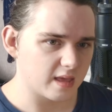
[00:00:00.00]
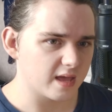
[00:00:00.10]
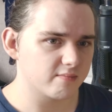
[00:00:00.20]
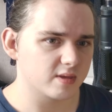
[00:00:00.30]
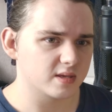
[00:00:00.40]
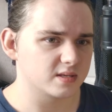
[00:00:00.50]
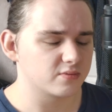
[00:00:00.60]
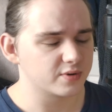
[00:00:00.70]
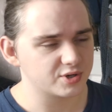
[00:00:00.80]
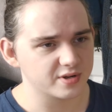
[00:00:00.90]
game that is
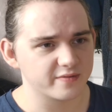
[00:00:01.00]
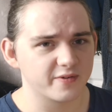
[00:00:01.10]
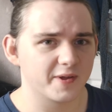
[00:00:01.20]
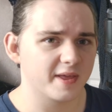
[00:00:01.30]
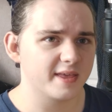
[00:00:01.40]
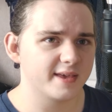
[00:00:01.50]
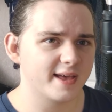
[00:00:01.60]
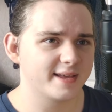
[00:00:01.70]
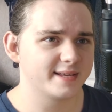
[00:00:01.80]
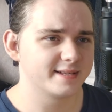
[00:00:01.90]
originally for
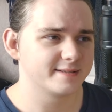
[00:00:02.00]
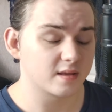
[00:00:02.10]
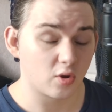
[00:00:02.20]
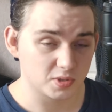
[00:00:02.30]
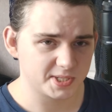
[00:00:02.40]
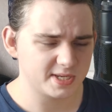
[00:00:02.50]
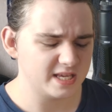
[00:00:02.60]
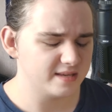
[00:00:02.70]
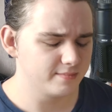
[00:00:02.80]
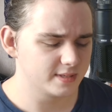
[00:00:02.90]
EA on
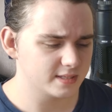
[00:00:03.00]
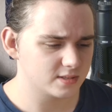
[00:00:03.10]
Steam,